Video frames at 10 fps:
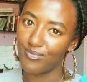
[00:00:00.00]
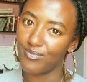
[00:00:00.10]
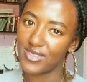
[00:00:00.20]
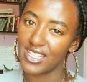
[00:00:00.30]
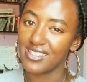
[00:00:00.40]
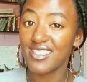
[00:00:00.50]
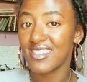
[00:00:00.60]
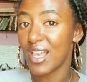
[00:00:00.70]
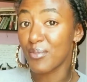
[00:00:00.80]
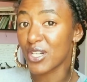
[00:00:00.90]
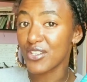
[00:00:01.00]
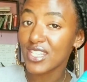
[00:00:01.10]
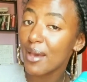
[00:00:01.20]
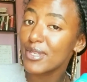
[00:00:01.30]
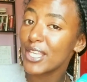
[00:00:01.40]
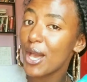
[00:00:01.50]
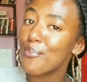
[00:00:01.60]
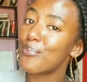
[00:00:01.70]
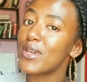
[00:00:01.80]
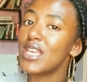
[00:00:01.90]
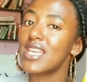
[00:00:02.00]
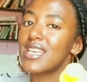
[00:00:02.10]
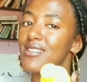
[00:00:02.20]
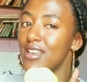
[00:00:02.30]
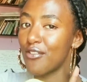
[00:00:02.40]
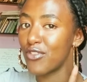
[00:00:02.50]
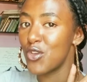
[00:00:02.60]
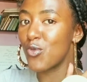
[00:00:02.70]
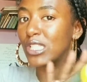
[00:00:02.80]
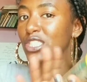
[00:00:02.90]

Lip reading: since summer is coming up. If you want,